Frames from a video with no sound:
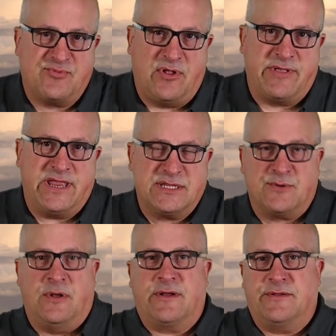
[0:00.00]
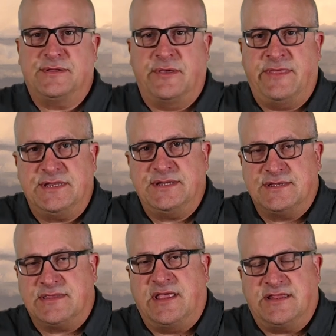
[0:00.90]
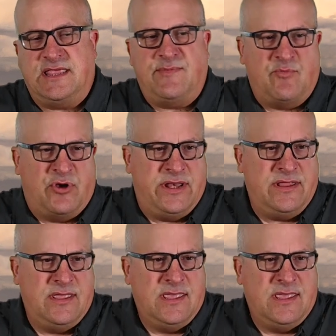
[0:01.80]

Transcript: probably get stronger. So that's just things to keep in mind.